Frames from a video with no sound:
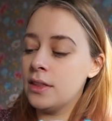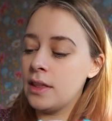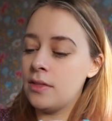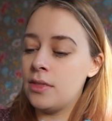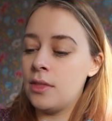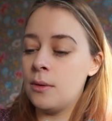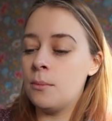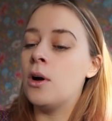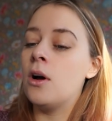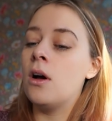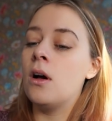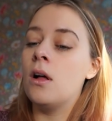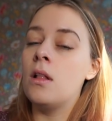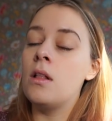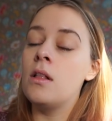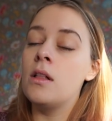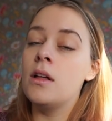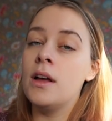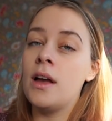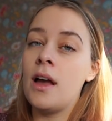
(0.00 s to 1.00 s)
at the
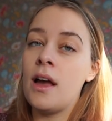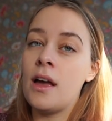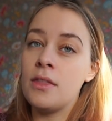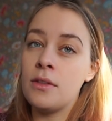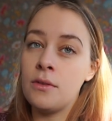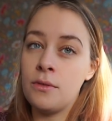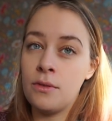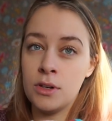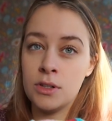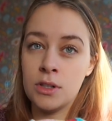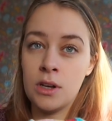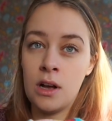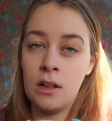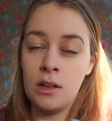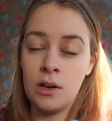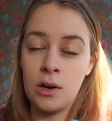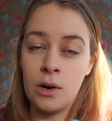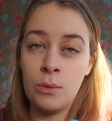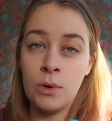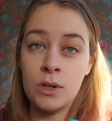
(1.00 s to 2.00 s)
ball, and the first
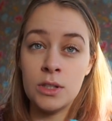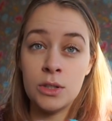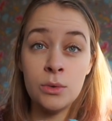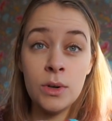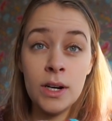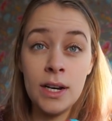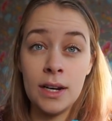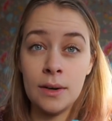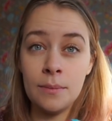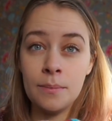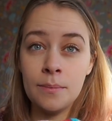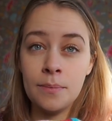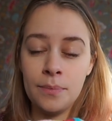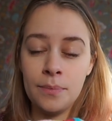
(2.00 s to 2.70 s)
color was green.